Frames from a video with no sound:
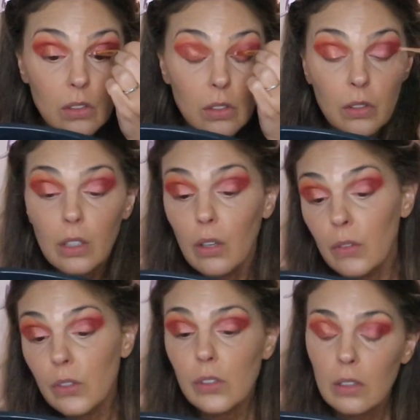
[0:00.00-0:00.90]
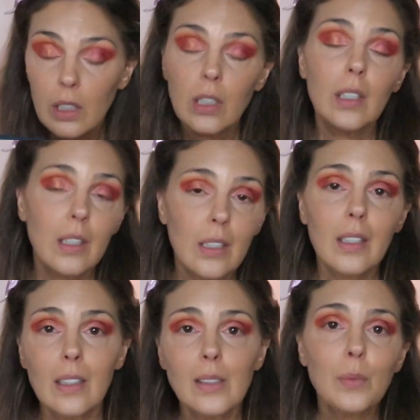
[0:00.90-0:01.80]
So you know, it's
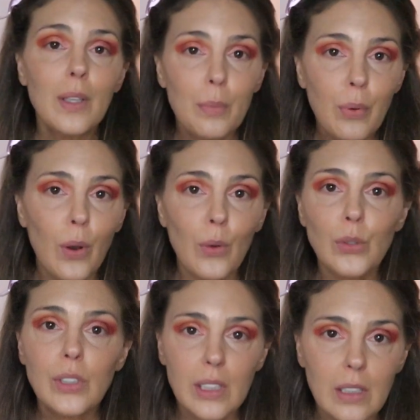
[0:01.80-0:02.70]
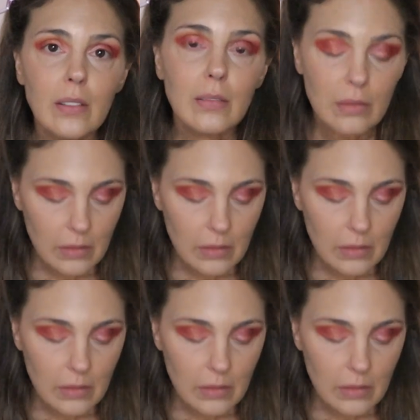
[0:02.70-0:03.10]
one of the pros to